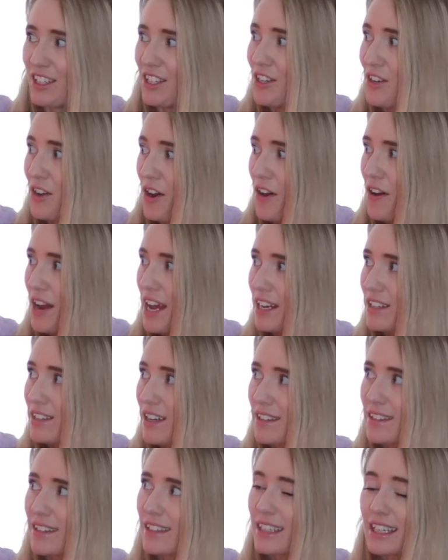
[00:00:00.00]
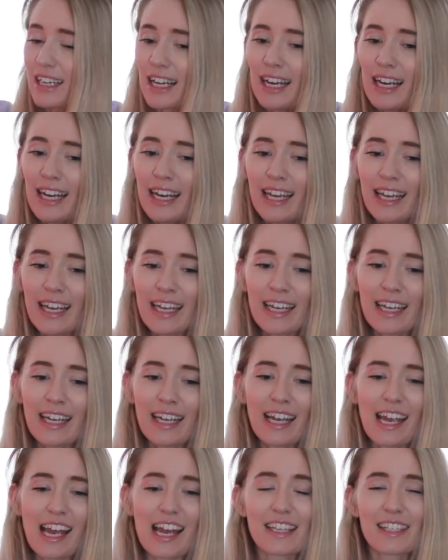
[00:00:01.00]
you know, it doesn't
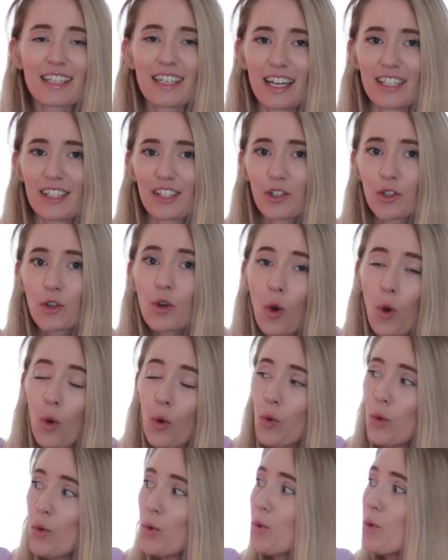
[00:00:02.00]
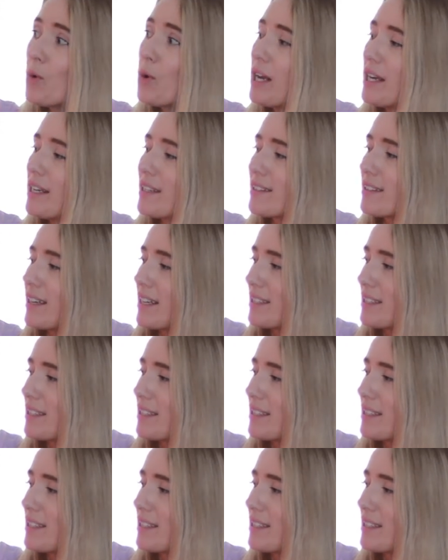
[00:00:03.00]
cling, it's nice and cool, it's